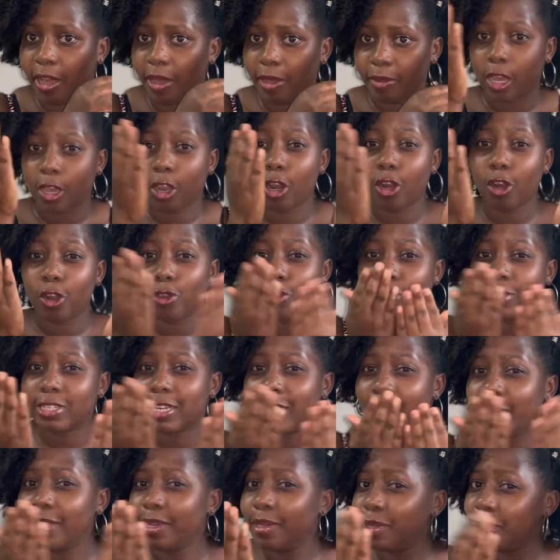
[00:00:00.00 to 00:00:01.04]

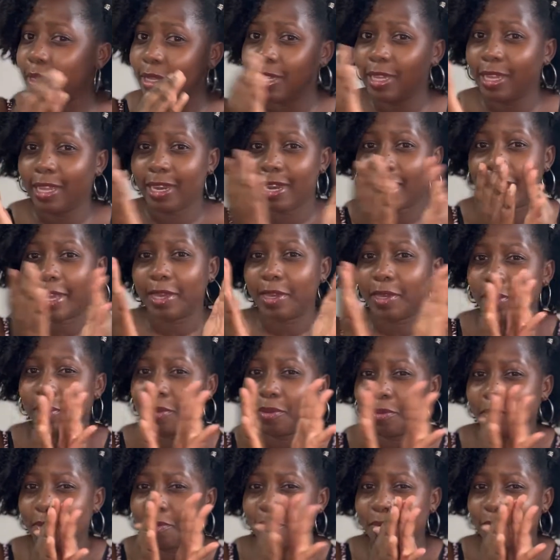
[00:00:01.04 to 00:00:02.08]
closely, like
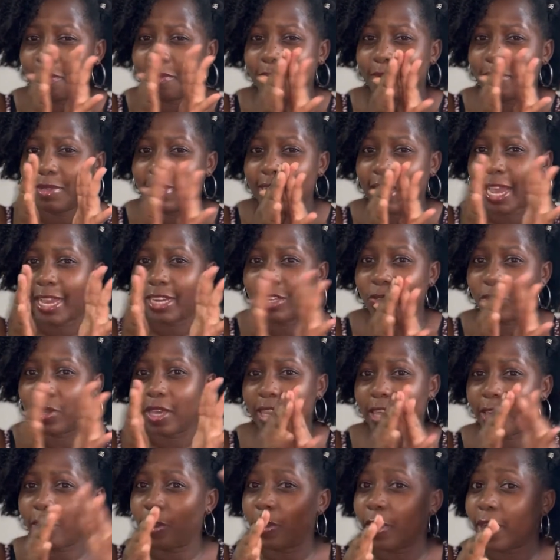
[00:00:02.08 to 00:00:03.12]
tied
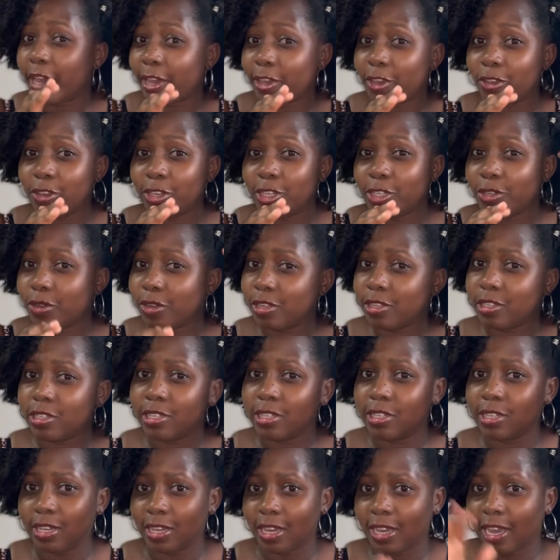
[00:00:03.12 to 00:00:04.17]
together, your hair cuticles
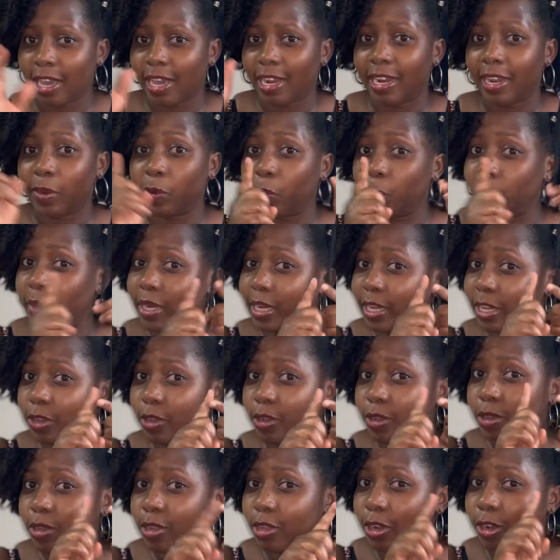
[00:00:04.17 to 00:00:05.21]
like really
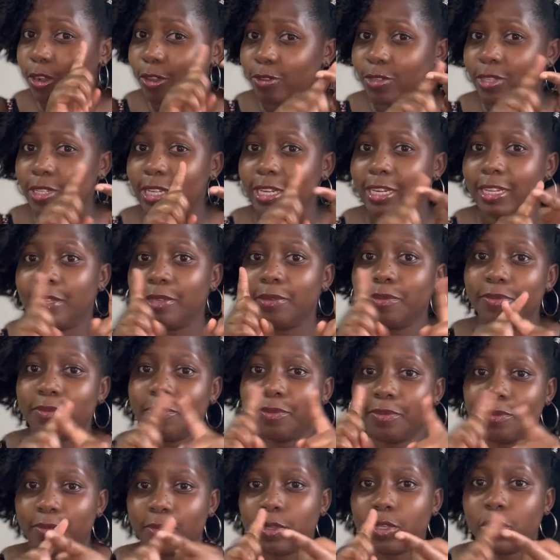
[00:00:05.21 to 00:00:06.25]
closely
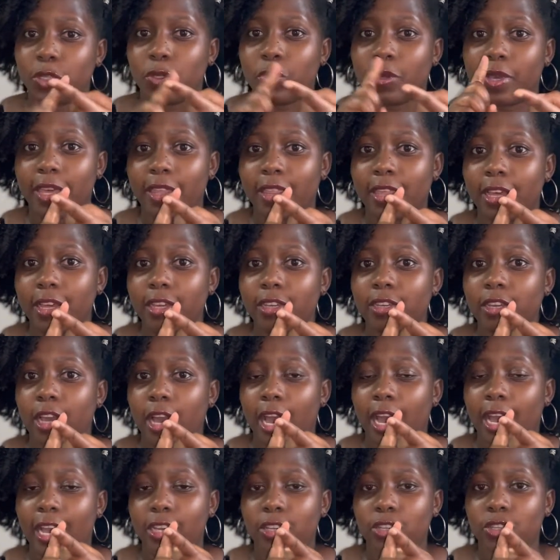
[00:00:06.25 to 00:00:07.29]
together,
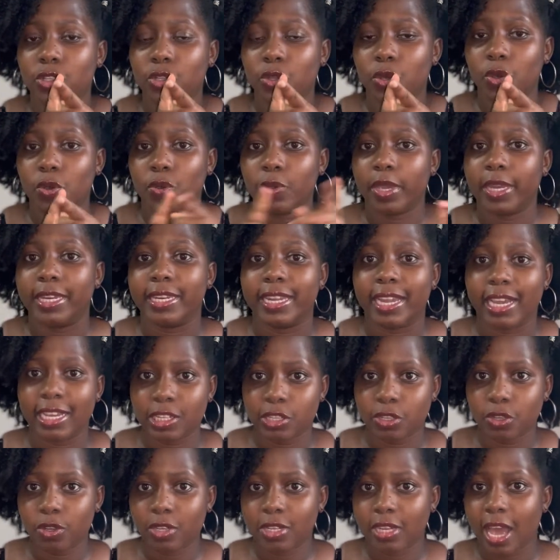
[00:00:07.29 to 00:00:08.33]
and so it does
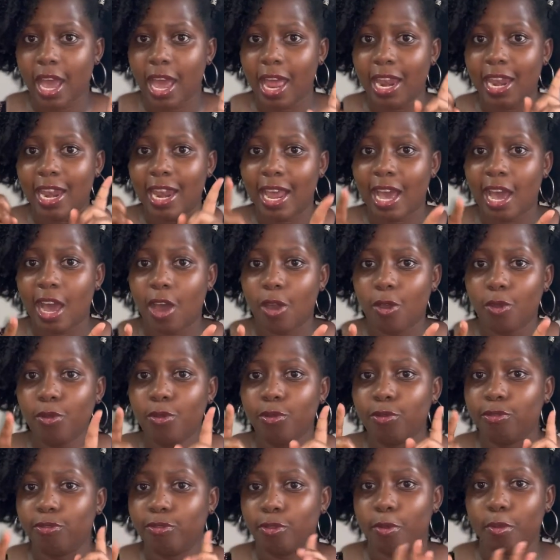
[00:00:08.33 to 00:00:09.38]
not allow
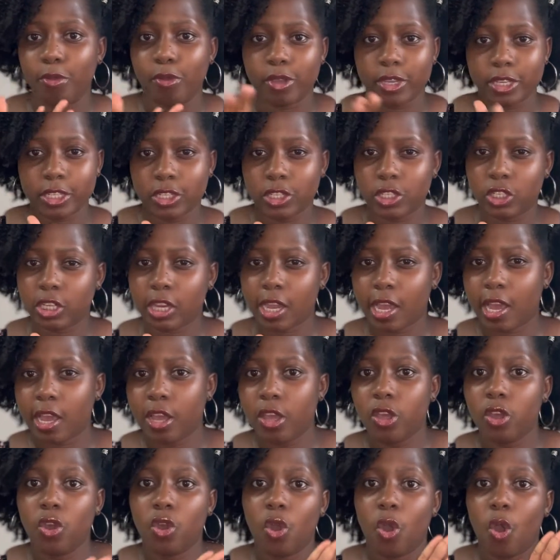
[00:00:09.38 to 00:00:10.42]
for moisture
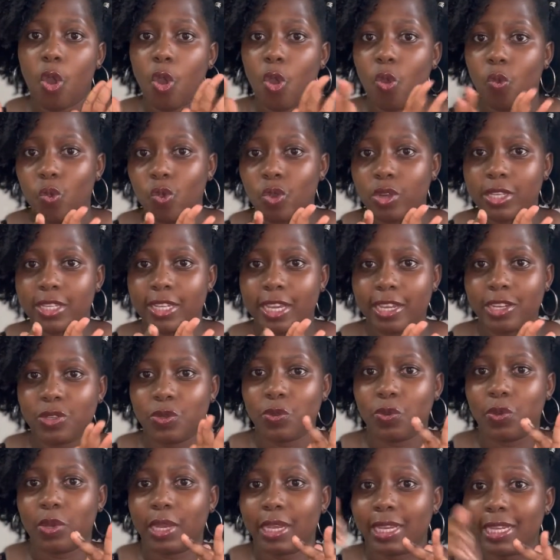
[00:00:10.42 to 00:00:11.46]
or water
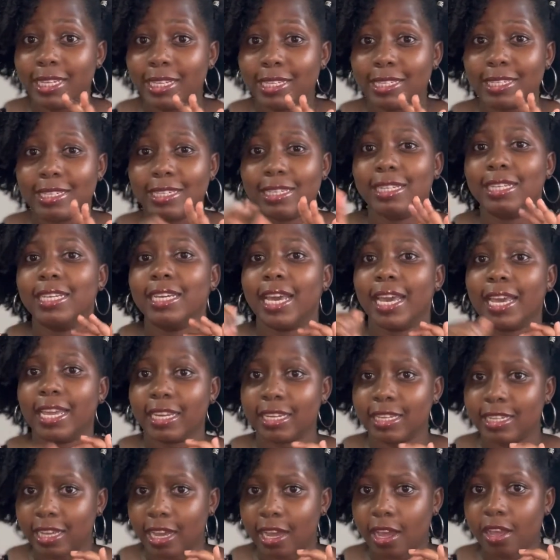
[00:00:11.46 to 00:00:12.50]
to easily
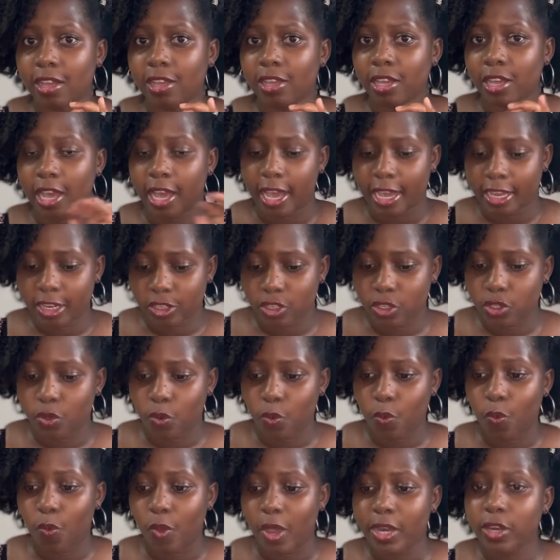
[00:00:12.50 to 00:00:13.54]
enter. And so
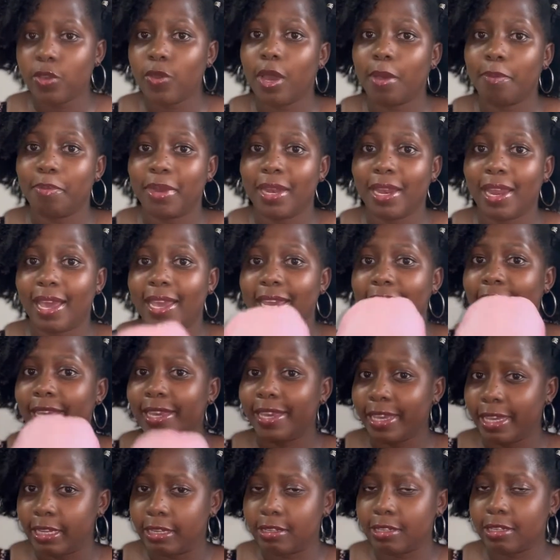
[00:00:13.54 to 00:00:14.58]
when you apply
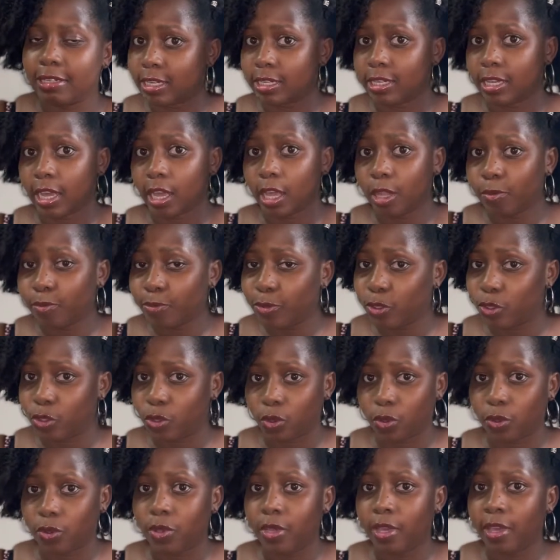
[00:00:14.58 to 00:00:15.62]
heat, it helps
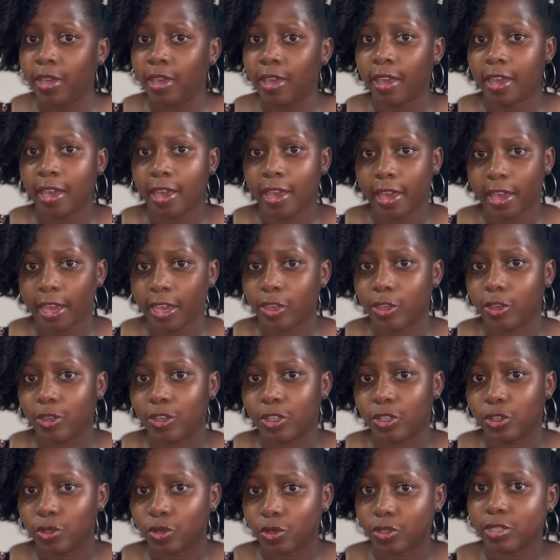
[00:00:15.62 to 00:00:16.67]
your hair
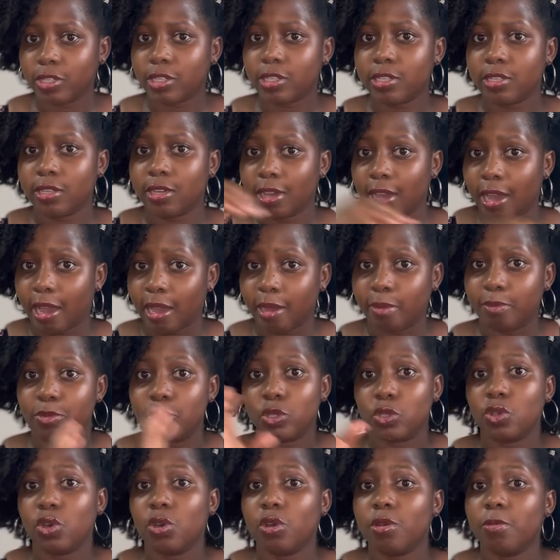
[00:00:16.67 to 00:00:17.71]
cuticles
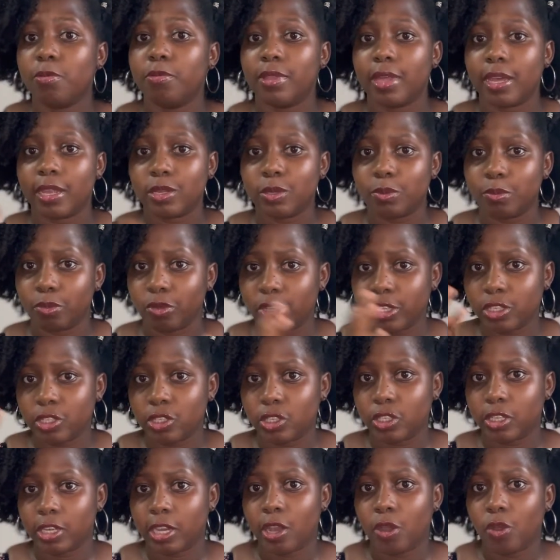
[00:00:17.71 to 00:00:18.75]
absorb that
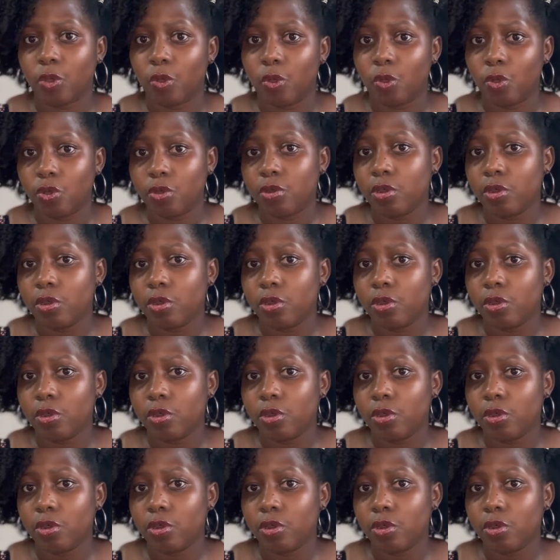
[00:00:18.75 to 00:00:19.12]
moisture or